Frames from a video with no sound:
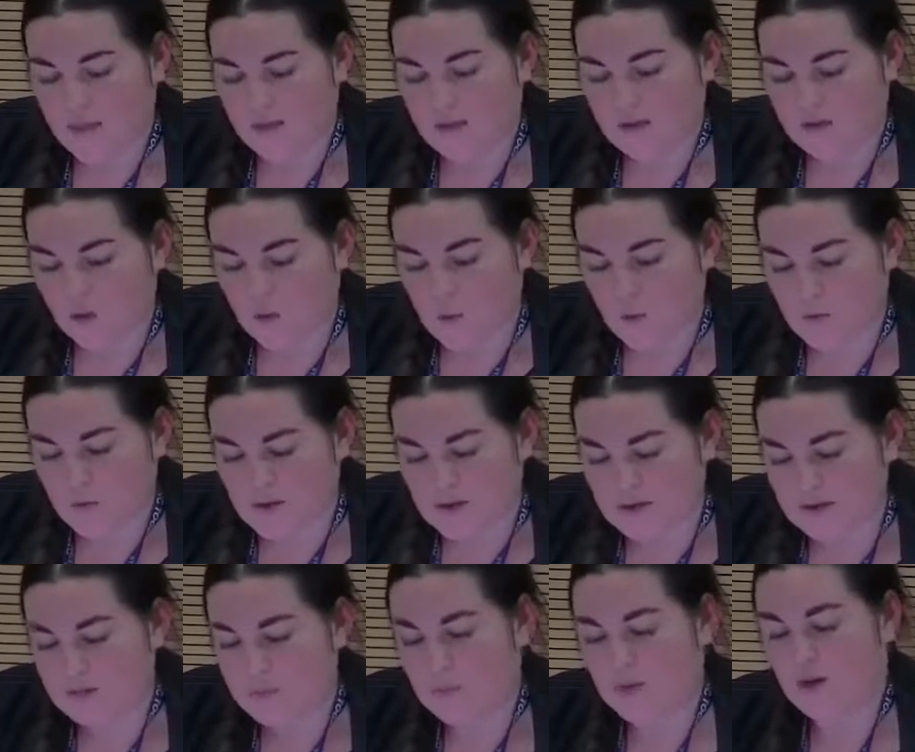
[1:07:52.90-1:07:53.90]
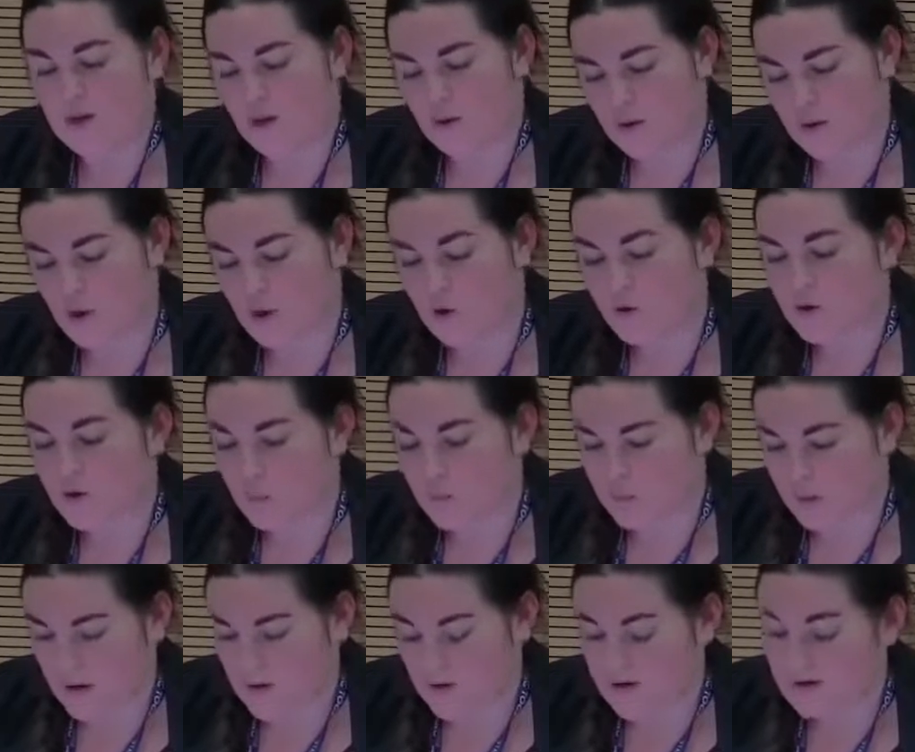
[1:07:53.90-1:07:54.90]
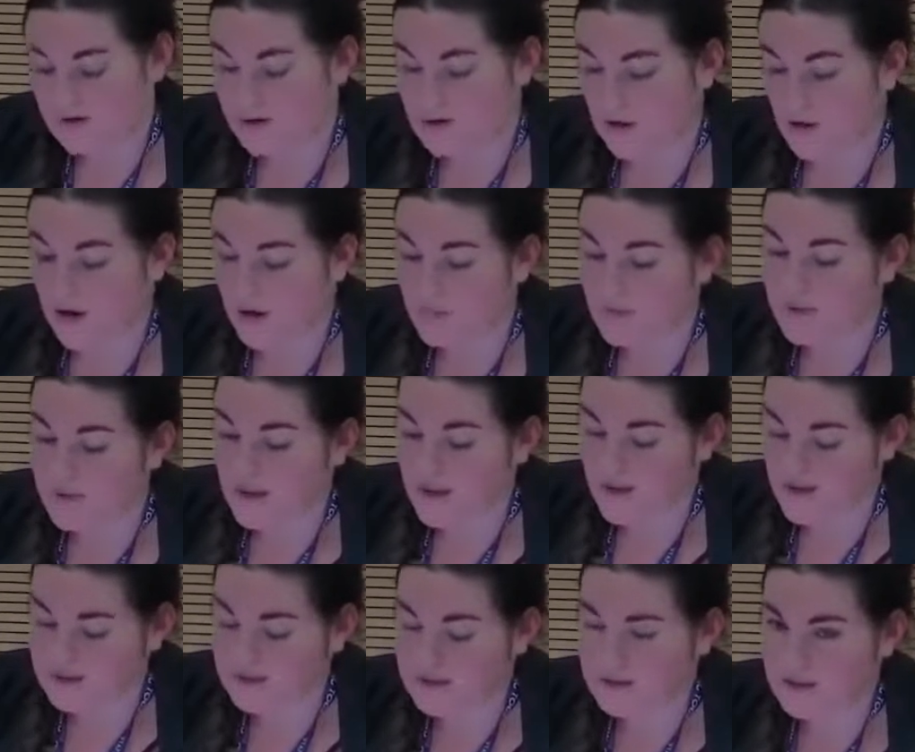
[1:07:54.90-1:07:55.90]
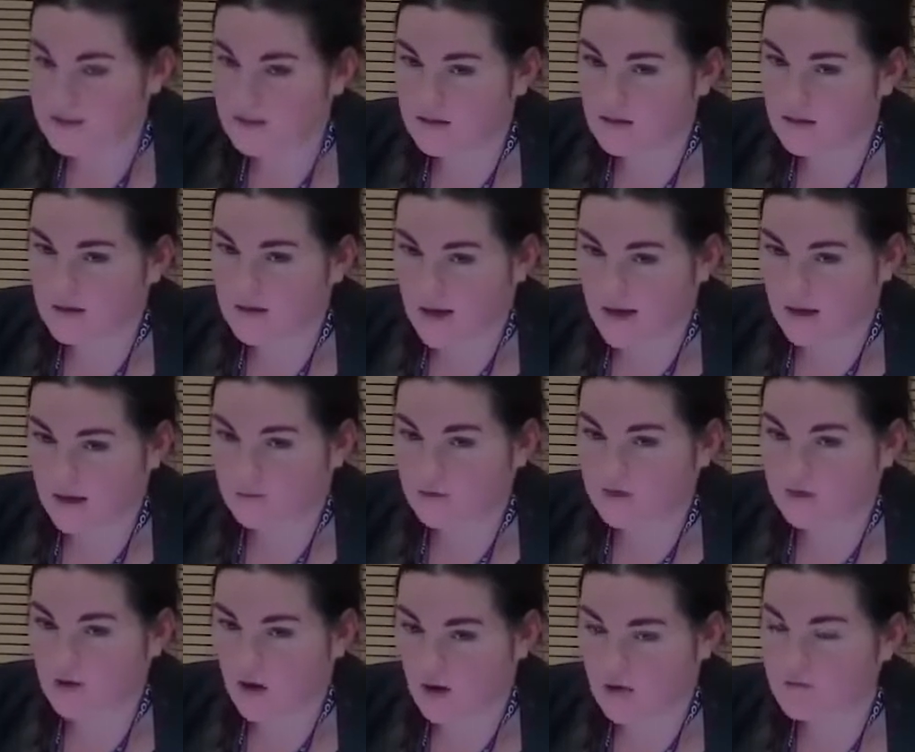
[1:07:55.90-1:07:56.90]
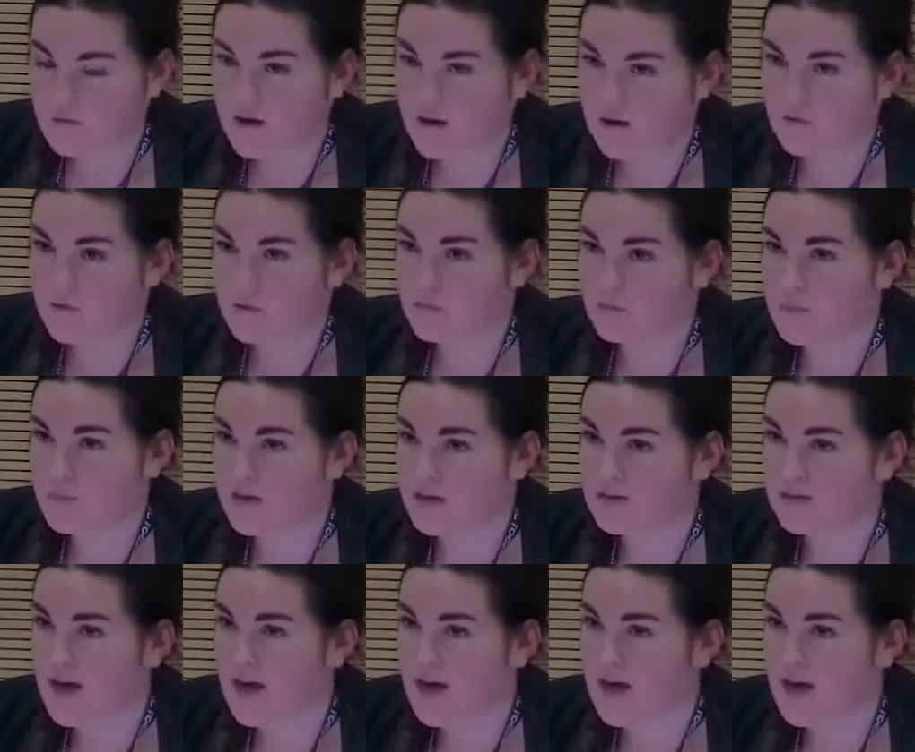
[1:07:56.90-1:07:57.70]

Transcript: So this has been going on a previous time, and the 18 accounts are relevant because